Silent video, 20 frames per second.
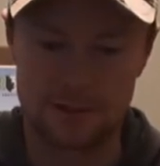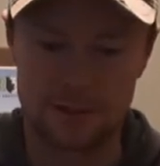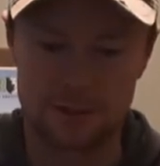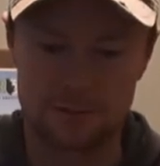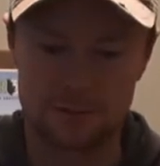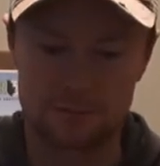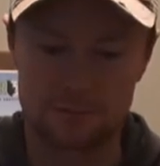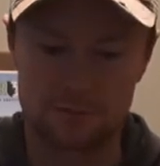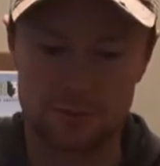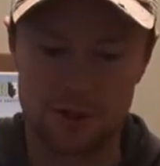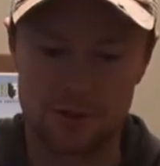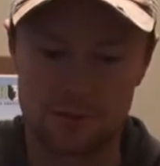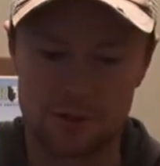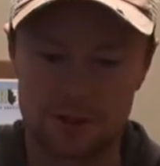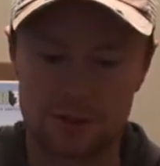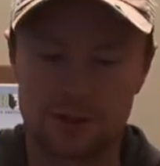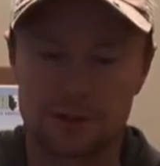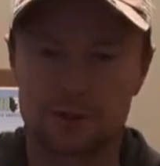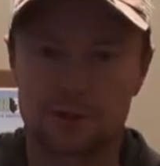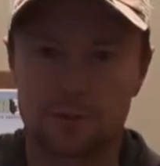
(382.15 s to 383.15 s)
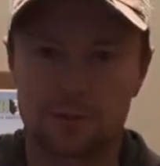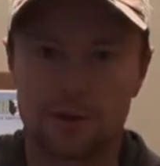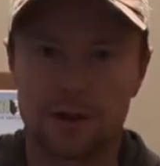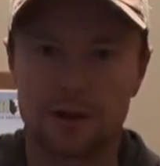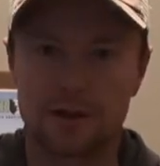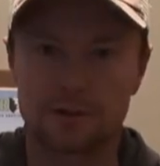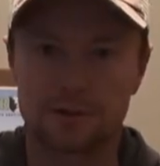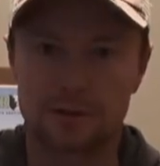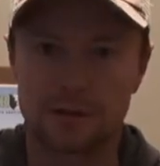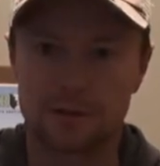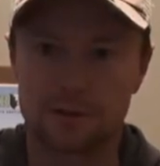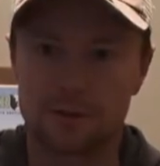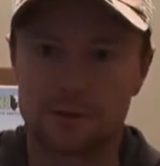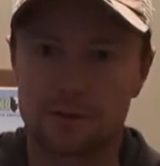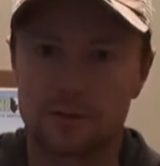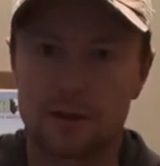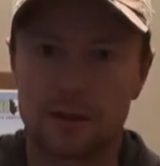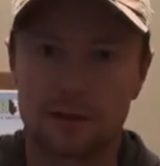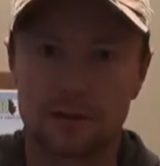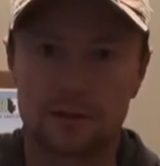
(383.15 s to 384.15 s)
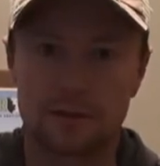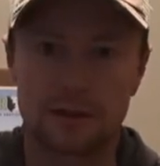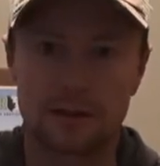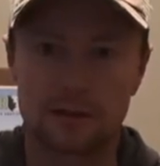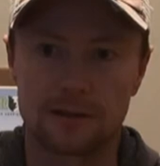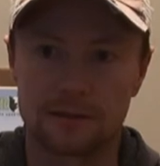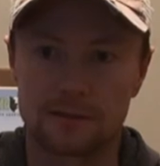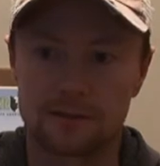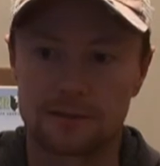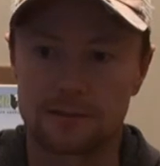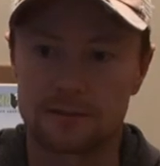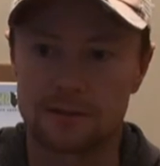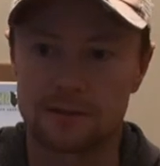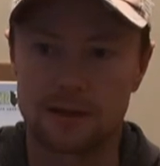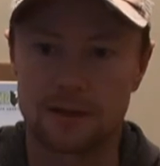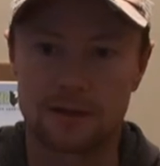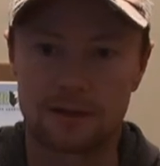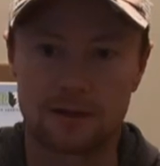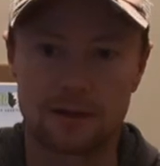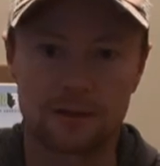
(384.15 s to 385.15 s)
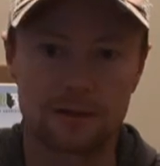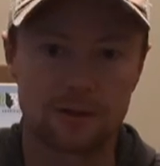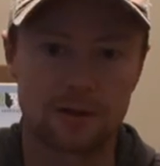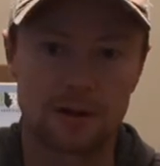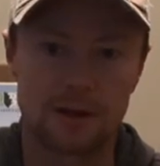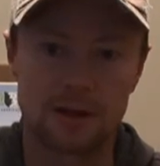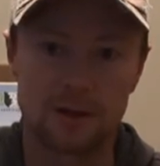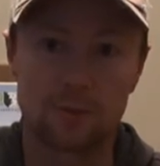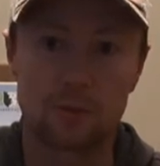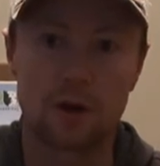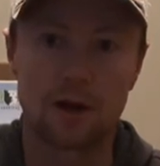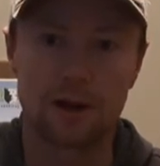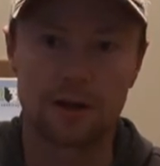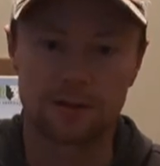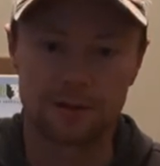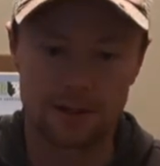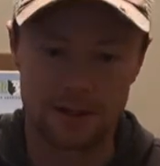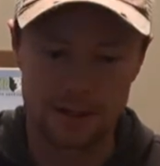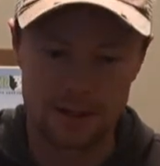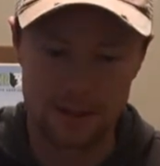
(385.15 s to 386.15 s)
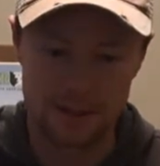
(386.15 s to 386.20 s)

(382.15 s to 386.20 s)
is pretty much unsurpassed, I think, and, under any brand.